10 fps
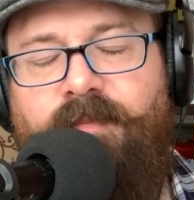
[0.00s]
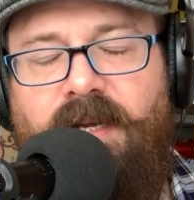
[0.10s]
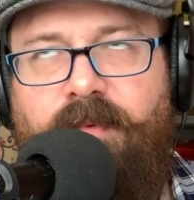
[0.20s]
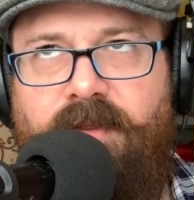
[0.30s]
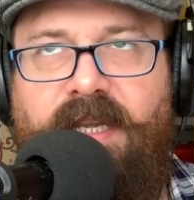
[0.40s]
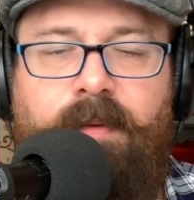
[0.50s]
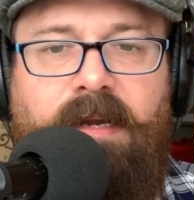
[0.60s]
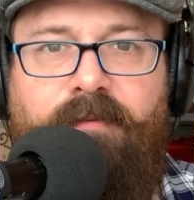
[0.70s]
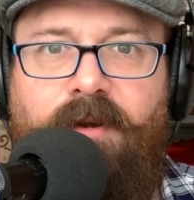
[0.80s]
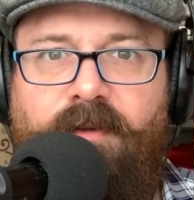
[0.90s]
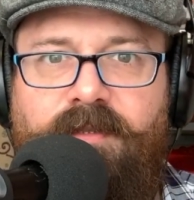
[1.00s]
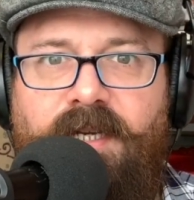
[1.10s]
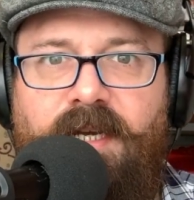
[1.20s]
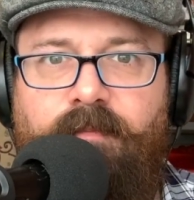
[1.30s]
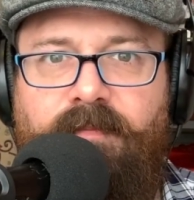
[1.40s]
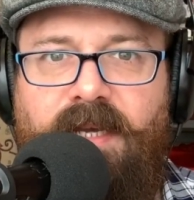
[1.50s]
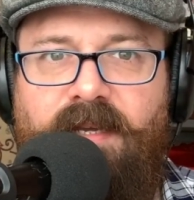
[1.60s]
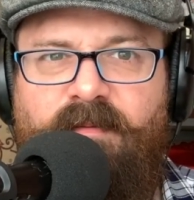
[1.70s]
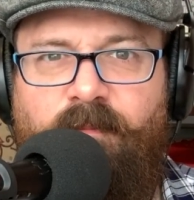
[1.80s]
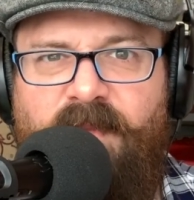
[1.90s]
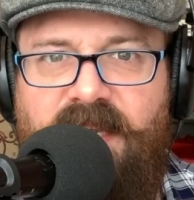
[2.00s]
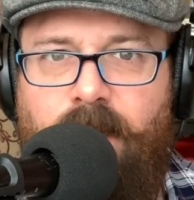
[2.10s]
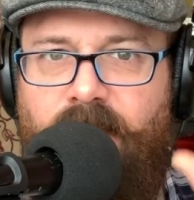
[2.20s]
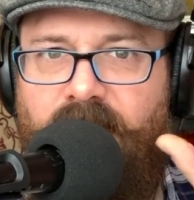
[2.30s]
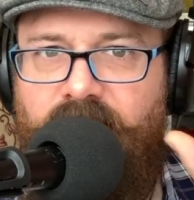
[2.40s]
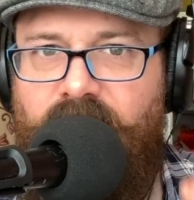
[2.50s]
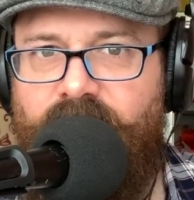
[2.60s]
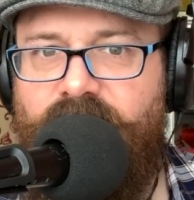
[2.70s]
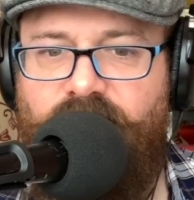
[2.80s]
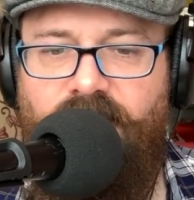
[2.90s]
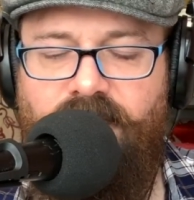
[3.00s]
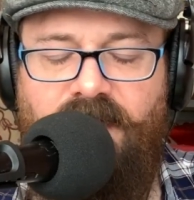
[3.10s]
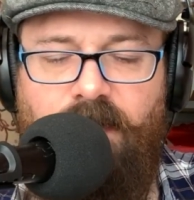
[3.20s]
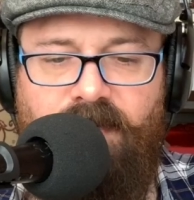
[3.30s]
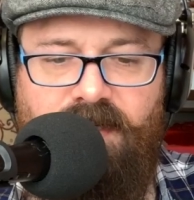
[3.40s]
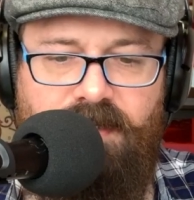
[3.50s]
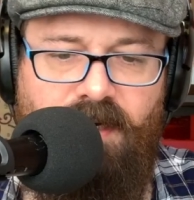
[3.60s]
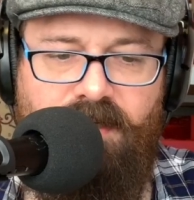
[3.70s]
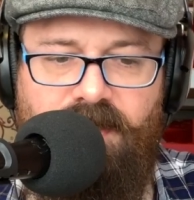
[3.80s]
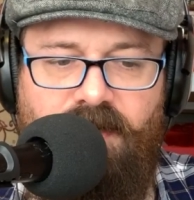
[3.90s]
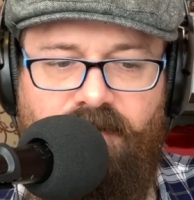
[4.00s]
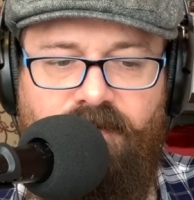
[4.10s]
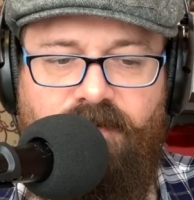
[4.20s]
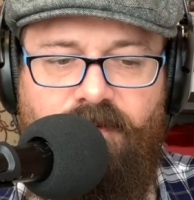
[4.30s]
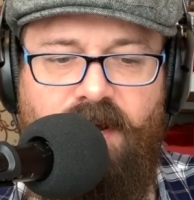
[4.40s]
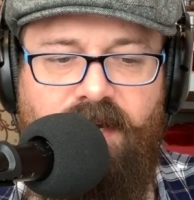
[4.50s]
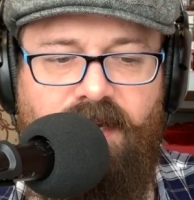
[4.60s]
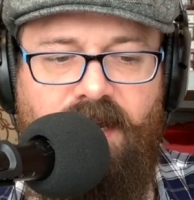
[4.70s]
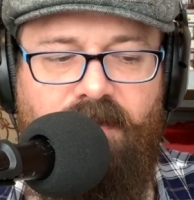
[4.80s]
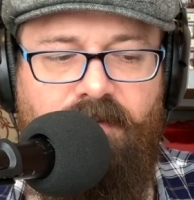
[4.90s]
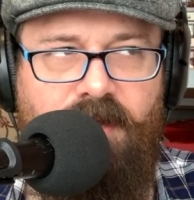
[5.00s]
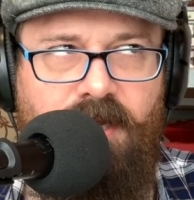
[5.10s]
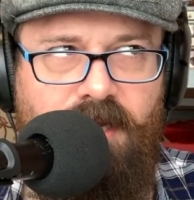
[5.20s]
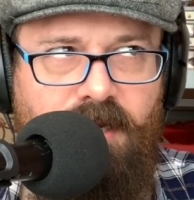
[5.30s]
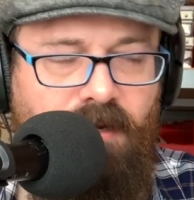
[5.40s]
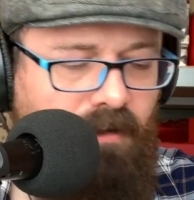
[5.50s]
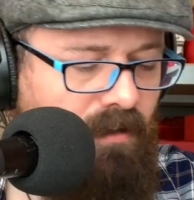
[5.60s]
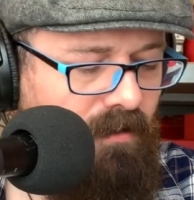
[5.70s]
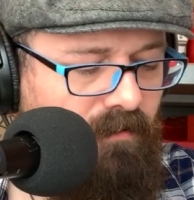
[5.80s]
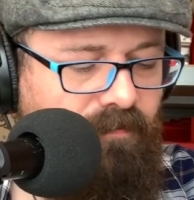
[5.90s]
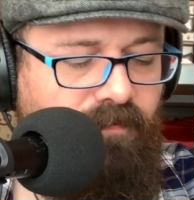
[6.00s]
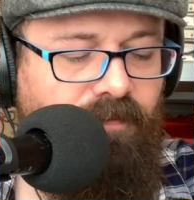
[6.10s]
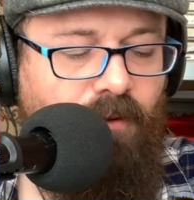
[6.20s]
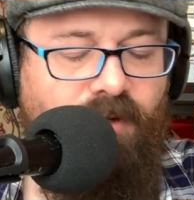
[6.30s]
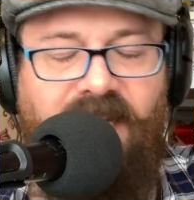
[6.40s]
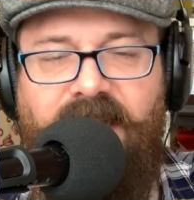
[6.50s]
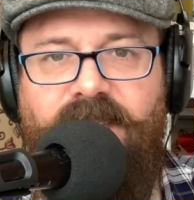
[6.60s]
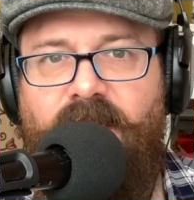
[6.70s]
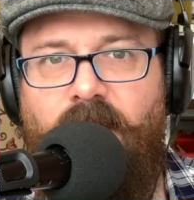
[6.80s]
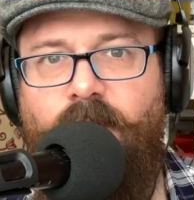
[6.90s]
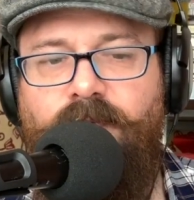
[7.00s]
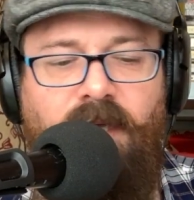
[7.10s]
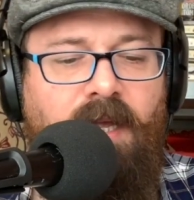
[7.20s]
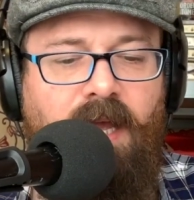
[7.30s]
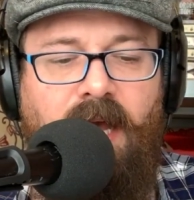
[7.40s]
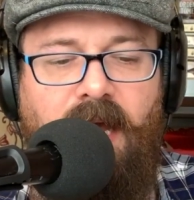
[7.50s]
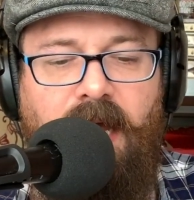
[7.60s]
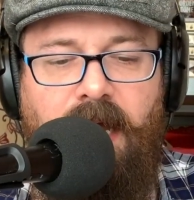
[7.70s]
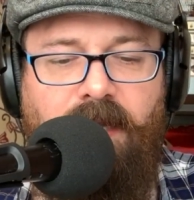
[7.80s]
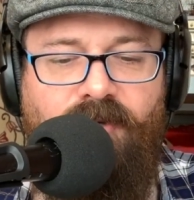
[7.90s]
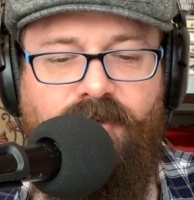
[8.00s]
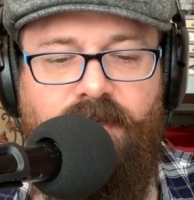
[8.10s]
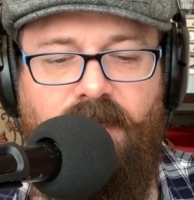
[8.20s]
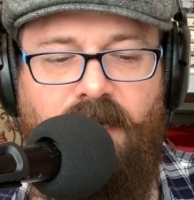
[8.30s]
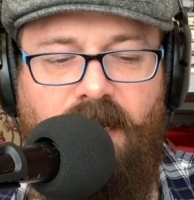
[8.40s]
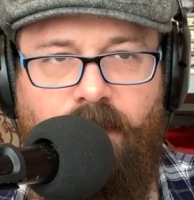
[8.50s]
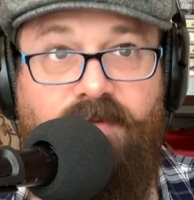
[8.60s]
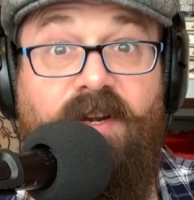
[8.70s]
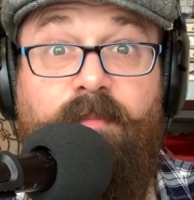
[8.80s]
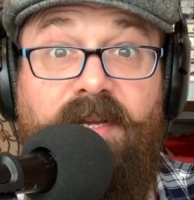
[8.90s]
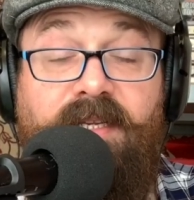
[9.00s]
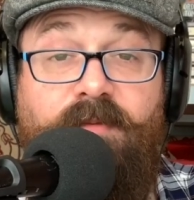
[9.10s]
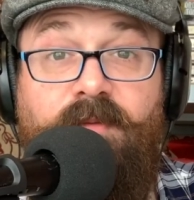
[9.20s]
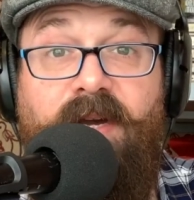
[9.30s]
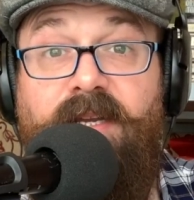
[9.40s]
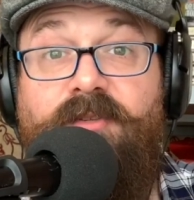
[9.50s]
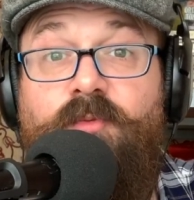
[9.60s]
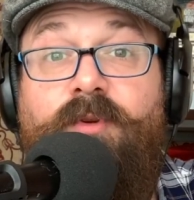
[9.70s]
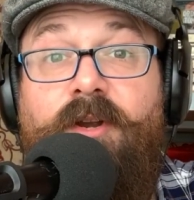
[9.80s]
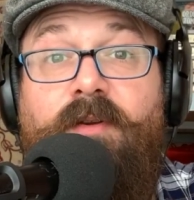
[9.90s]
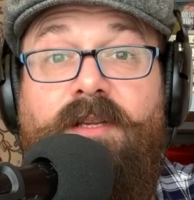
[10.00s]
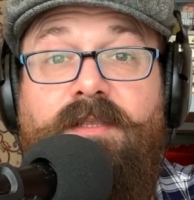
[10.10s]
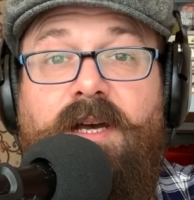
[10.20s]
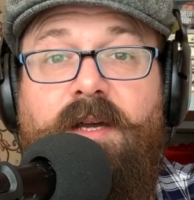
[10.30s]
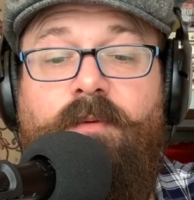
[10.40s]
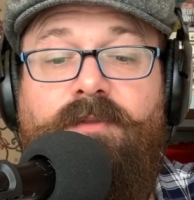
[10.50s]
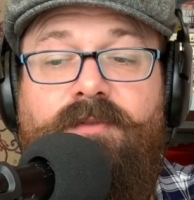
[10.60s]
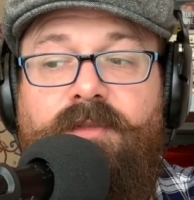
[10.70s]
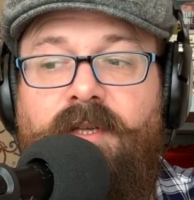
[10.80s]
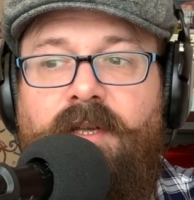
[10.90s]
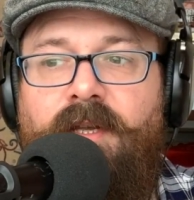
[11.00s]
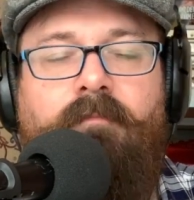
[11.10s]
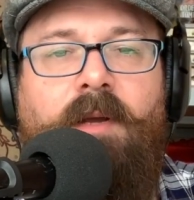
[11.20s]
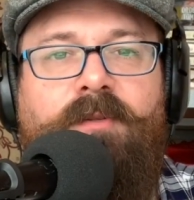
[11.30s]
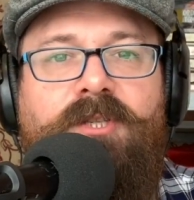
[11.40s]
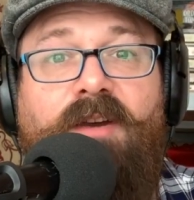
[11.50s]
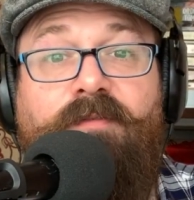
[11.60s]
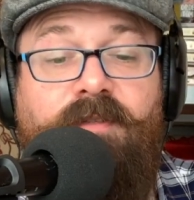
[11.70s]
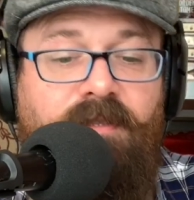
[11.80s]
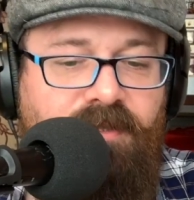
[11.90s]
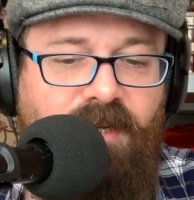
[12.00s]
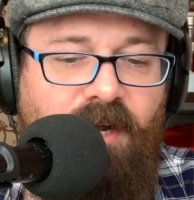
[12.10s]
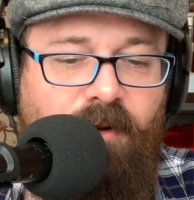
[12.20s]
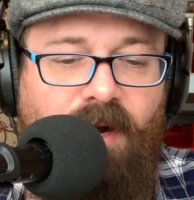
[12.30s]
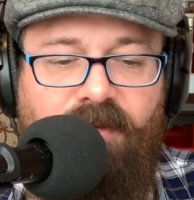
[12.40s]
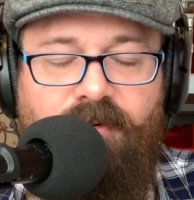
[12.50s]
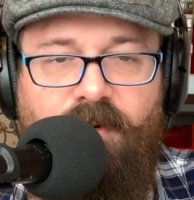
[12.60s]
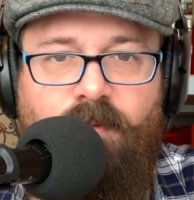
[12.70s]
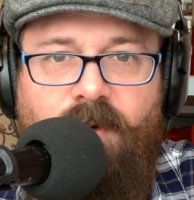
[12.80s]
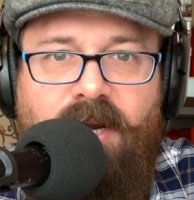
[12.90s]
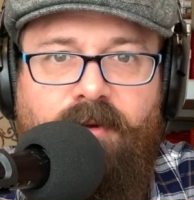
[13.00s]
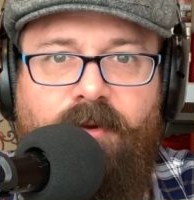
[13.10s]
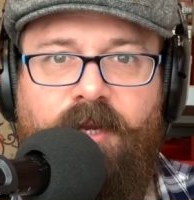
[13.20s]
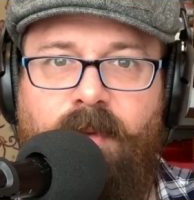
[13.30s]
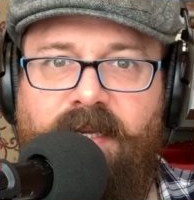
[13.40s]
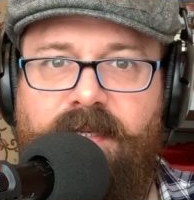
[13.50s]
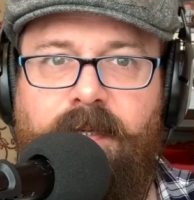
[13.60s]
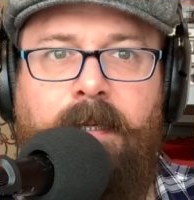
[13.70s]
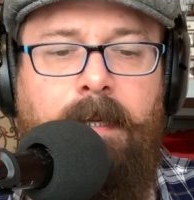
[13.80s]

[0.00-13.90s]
been thinking about it for a long time and nibbling at the edges for a long time, but I started on Friday 4 days ago, and I was very pleased with my initial progress. I was chuffed. So I thought, why not document it?